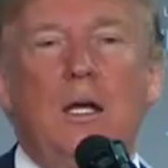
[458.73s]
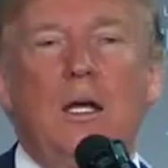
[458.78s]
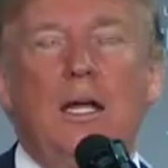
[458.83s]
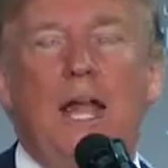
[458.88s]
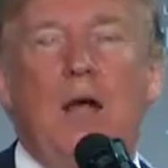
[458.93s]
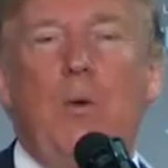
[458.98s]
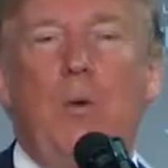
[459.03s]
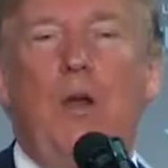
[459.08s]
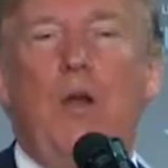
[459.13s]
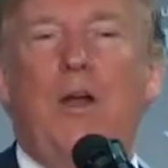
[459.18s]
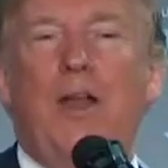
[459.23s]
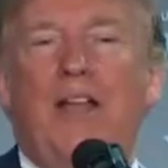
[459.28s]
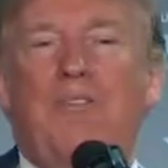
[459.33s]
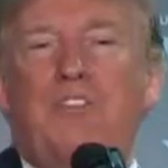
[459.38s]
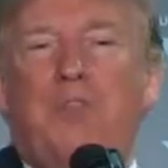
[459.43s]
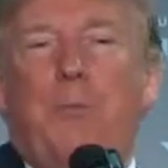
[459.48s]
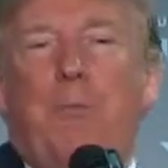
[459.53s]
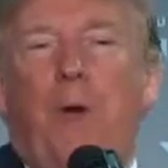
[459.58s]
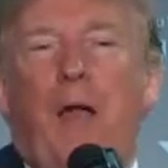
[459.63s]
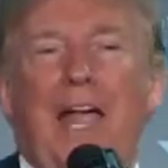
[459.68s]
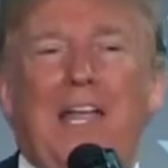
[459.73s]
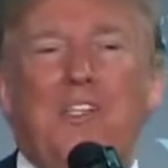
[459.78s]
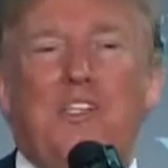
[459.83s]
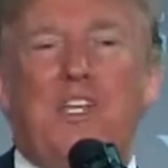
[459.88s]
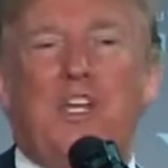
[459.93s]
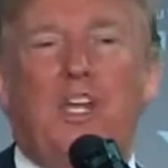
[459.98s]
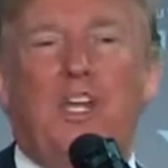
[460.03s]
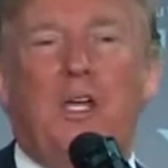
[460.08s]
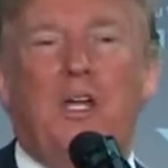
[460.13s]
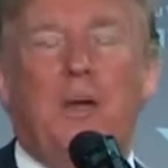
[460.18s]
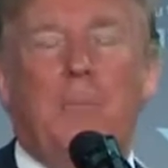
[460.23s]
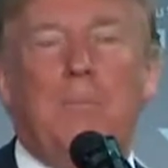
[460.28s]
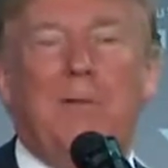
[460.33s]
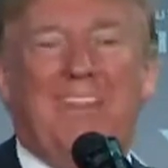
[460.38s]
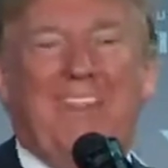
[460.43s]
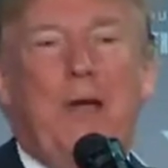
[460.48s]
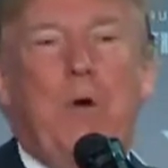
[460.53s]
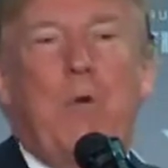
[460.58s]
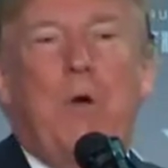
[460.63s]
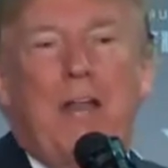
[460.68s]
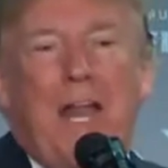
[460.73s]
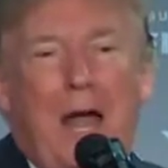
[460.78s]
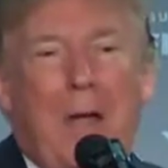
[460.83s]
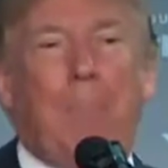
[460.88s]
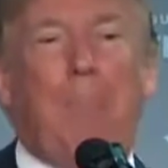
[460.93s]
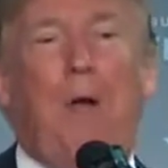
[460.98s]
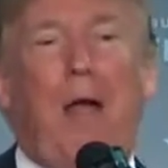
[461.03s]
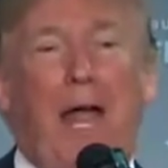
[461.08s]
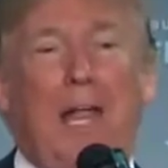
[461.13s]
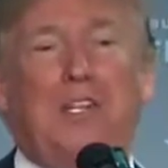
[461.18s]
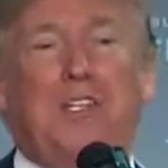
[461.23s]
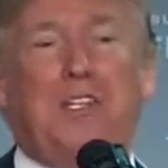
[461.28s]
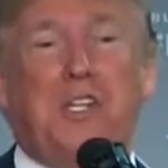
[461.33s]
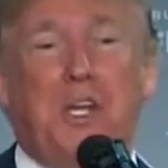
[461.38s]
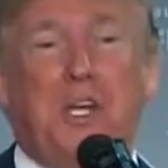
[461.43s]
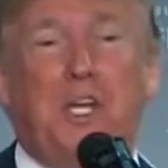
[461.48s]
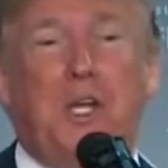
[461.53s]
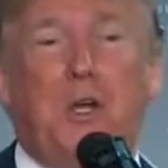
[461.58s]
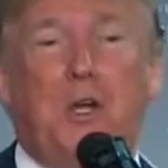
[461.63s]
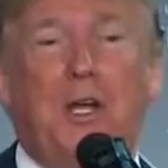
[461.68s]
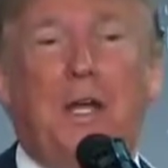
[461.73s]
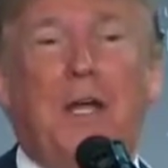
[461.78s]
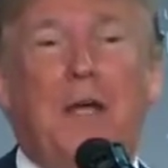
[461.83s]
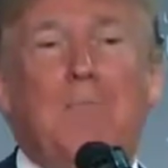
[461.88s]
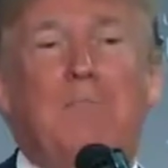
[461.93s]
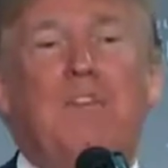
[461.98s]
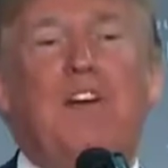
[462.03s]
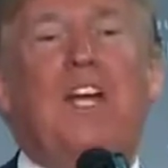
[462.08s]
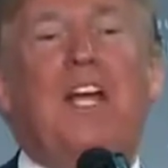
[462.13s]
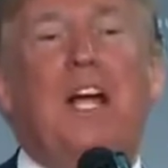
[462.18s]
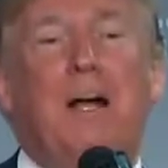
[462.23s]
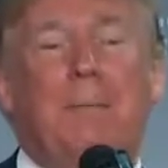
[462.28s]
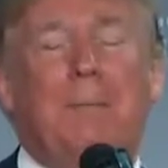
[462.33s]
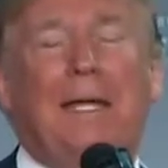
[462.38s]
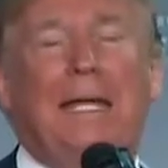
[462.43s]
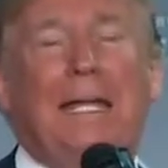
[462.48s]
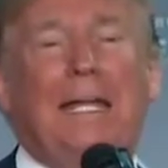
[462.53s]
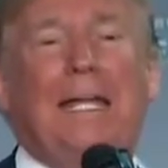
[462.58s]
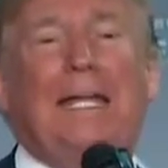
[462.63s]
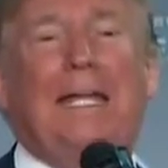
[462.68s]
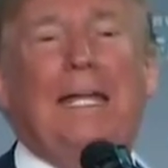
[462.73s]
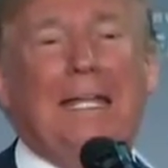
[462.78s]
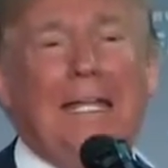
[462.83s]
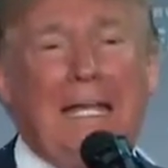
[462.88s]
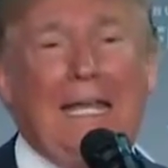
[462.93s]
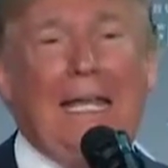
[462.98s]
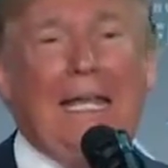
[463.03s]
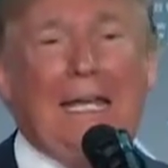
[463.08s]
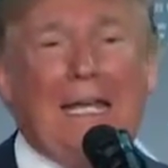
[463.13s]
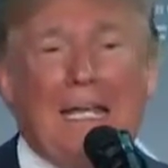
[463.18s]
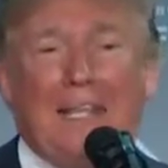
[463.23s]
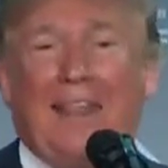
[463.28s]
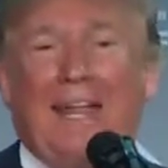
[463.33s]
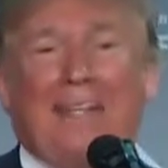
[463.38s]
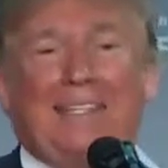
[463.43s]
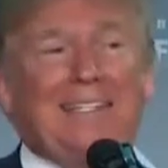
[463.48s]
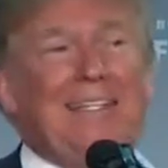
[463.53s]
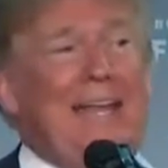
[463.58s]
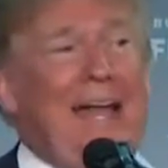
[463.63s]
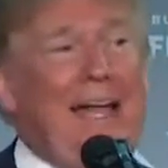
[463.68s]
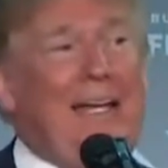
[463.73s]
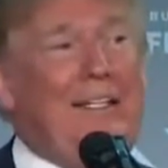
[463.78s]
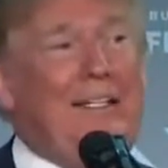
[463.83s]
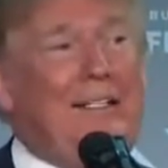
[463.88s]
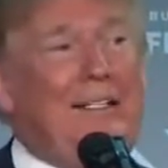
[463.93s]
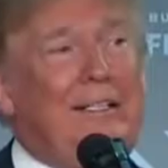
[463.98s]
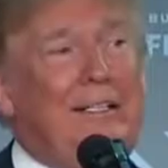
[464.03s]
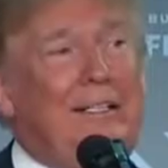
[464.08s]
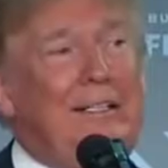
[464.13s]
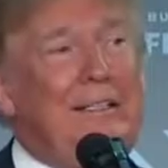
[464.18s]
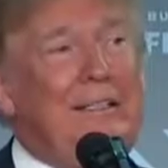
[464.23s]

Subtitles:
Now, we don't have to prosecute them, but then we're not prosecuting them for coming in illegally. That's not good.